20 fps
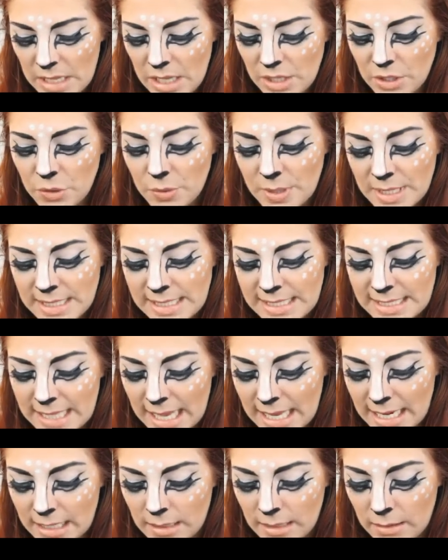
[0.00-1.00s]
You can
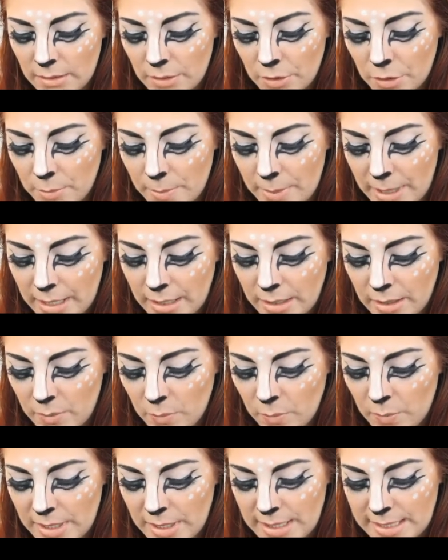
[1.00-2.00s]
set it a little bit
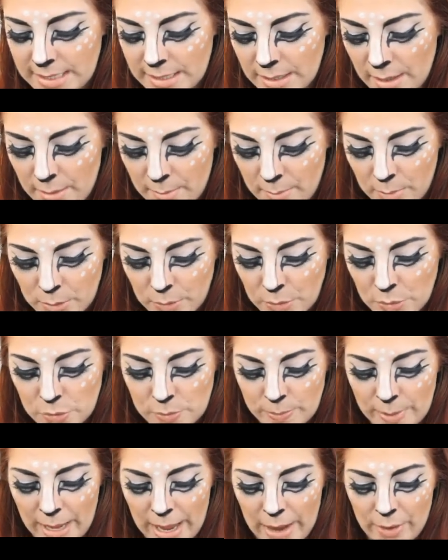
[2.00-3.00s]
with some
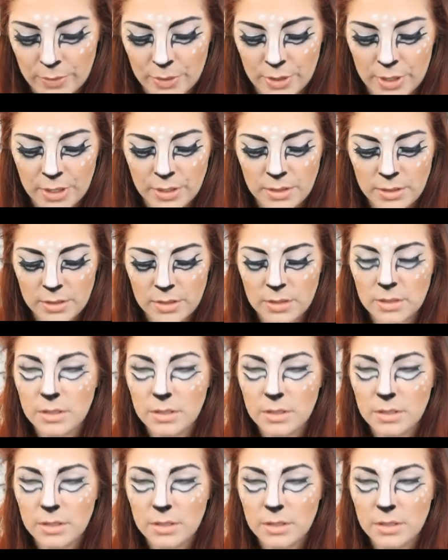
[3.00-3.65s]
loose powder